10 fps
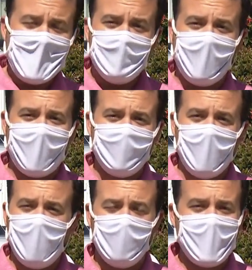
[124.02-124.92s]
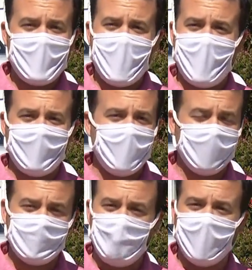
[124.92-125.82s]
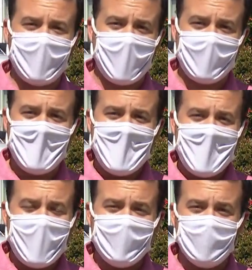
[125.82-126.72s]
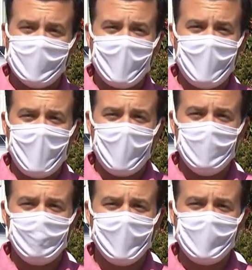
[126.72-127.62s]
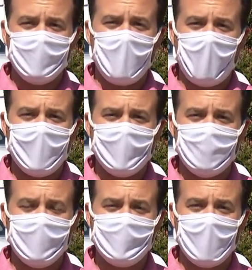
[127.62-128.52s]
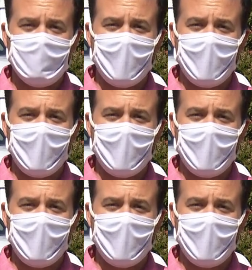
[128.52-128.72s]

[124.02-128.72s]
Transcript: behind the home in handcuffs, put again into a San Diego Police Department cruiser.